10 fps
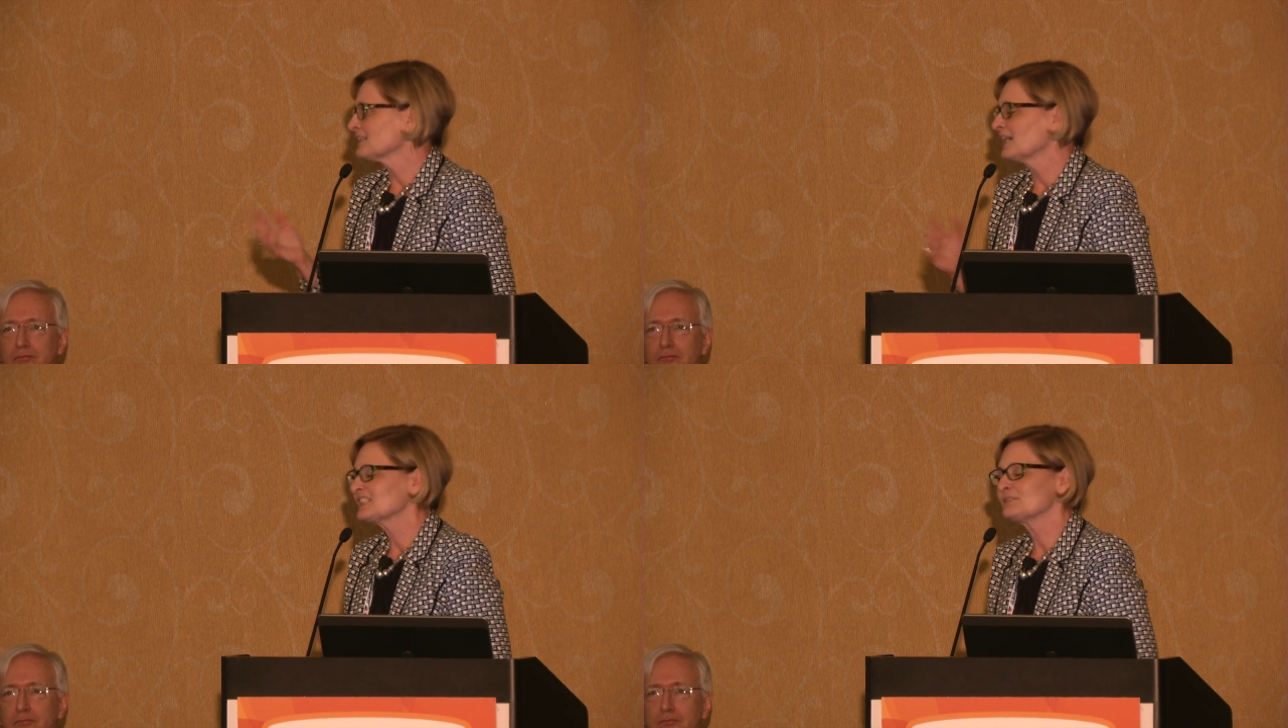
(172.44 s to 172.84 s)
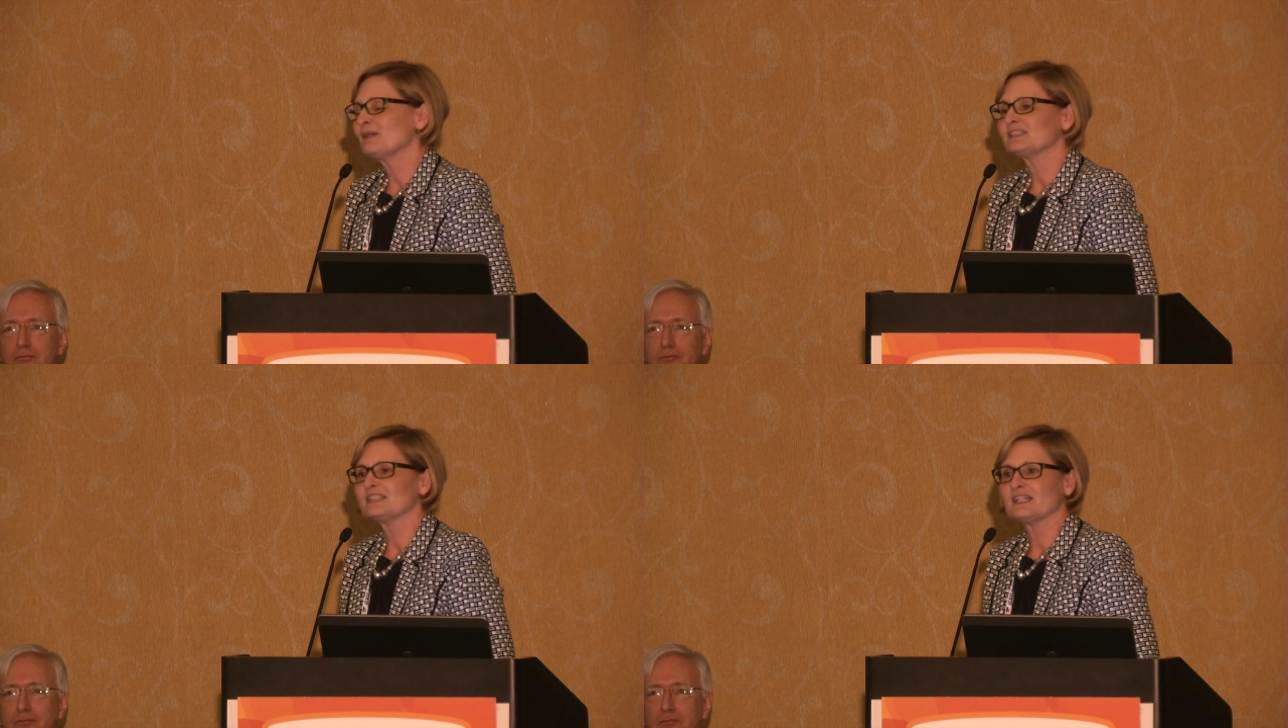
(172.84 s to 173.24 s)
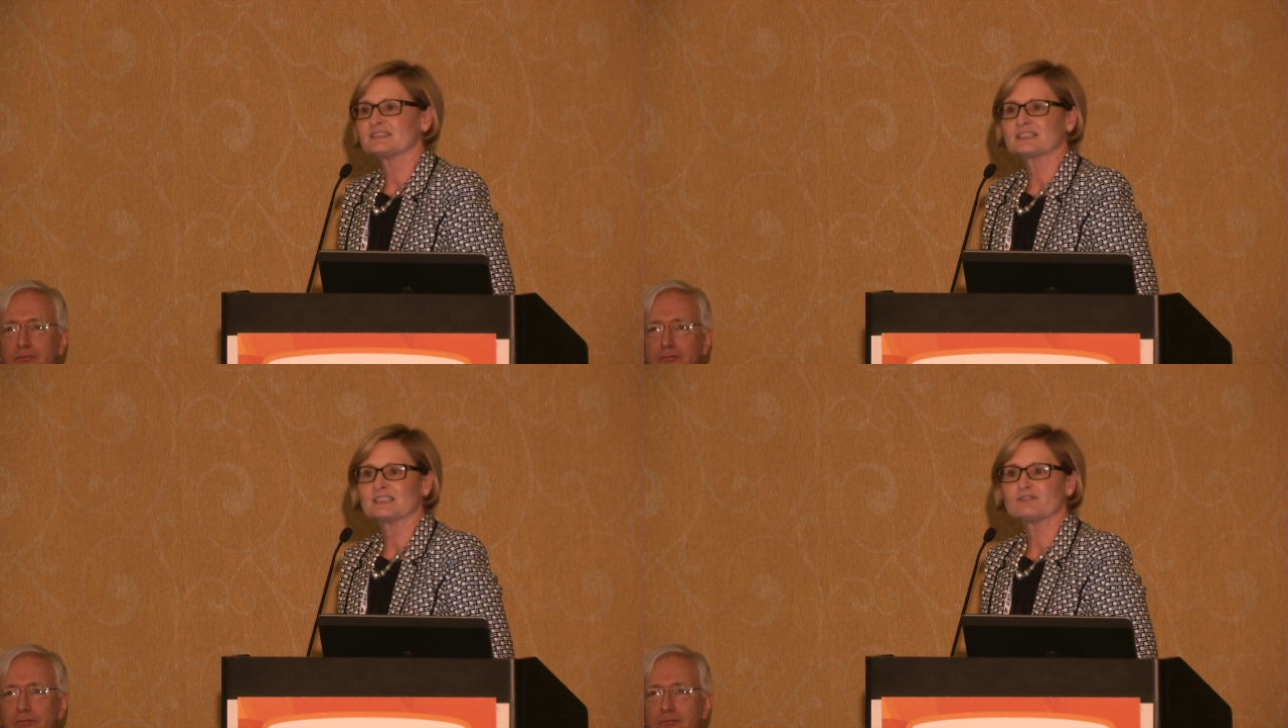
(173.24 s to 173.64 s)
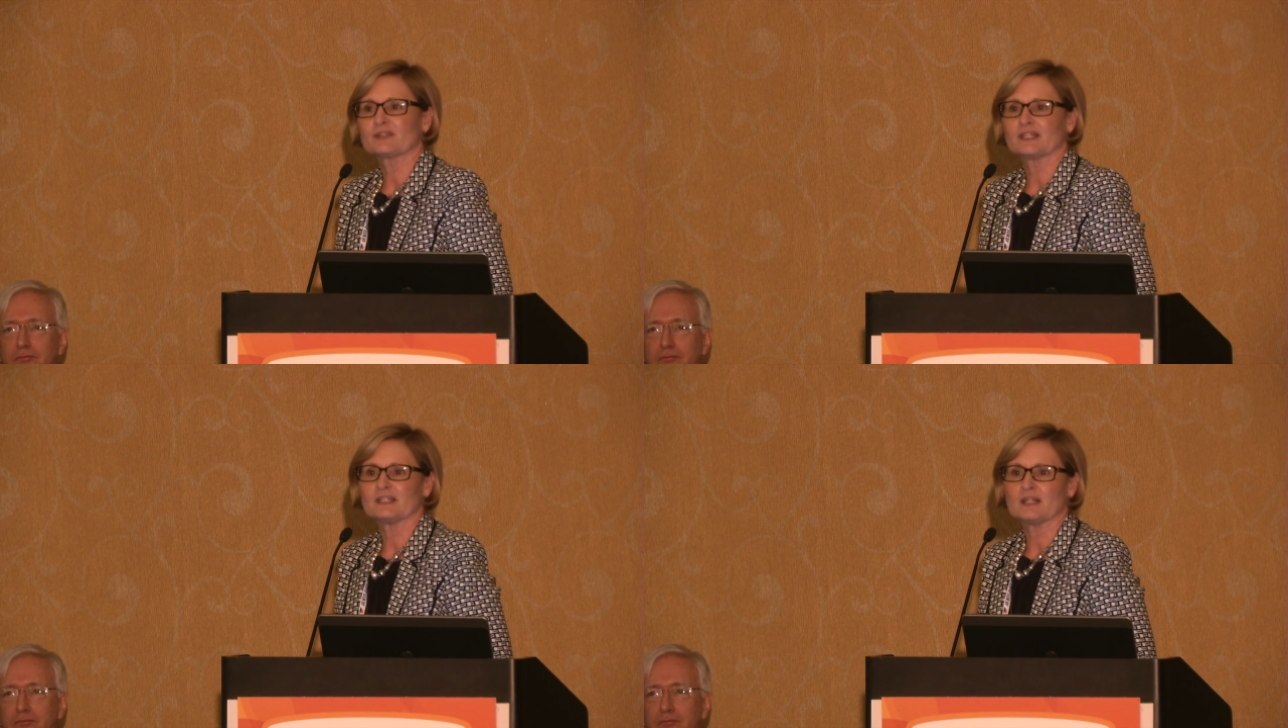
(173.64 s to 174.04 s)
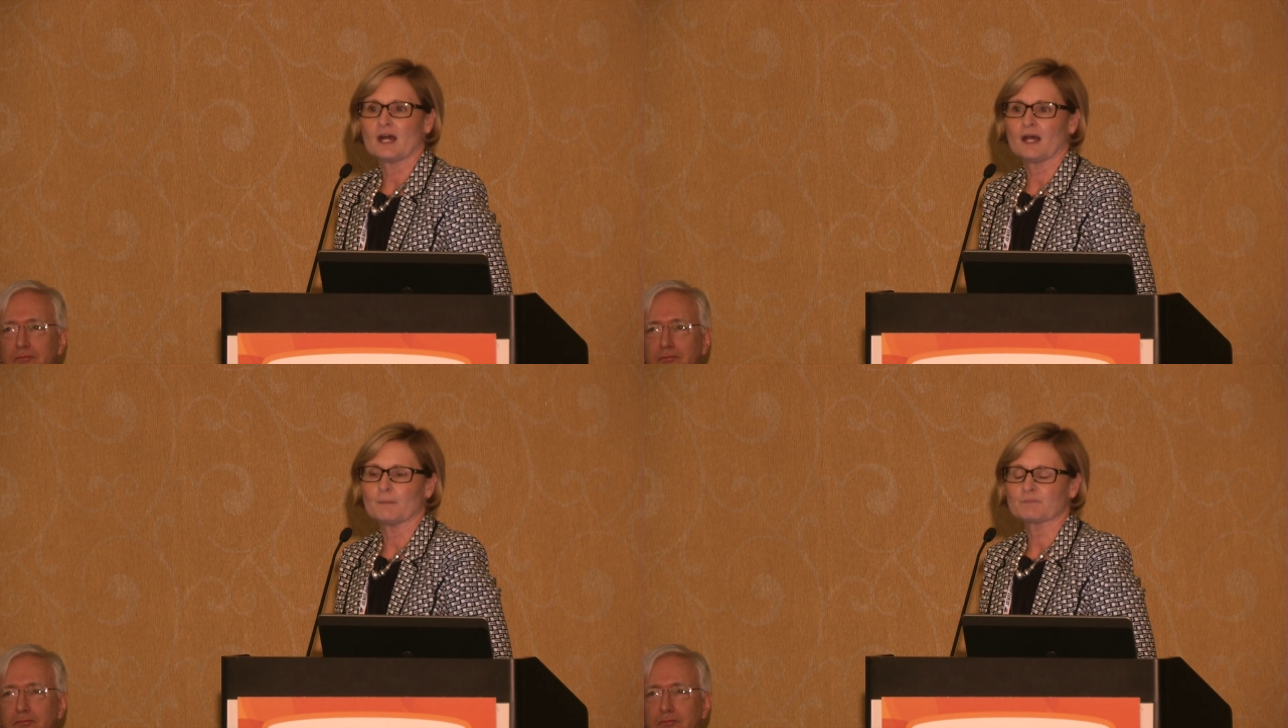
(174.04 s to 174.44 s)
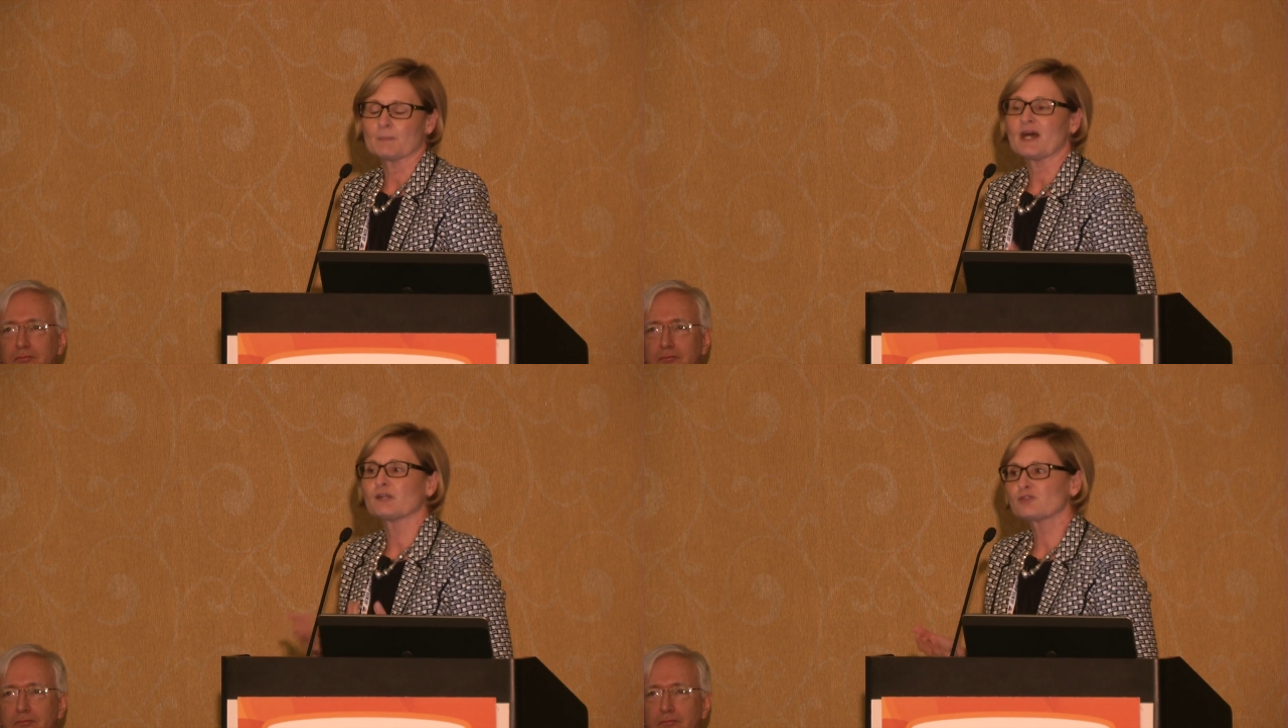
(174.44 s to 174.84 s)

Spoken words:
expended a significant amount